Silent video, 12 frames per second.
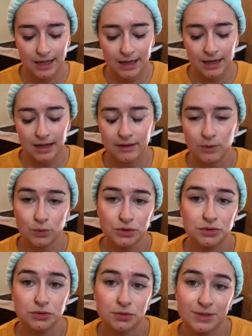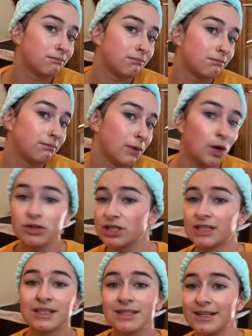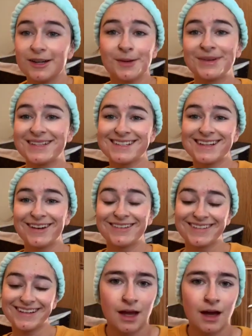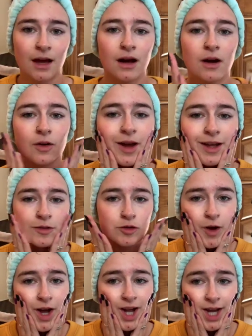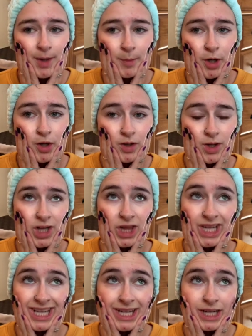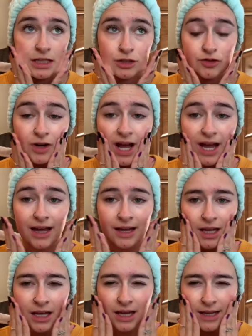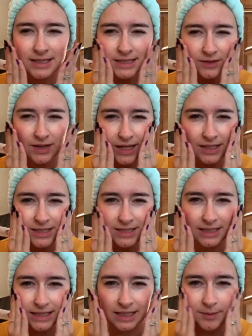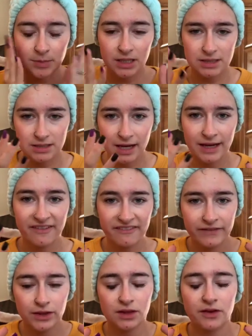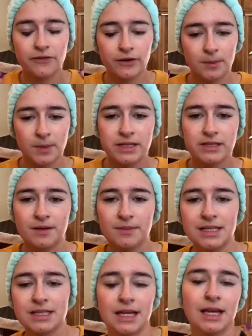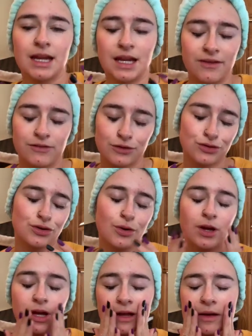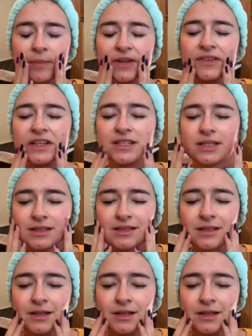And then we'll do some lotion and serum and stuff. Okay, so I am all clean and dry. It's still kind of sticky, but I can feel the firmness on my skin, and it feels so good. And my face is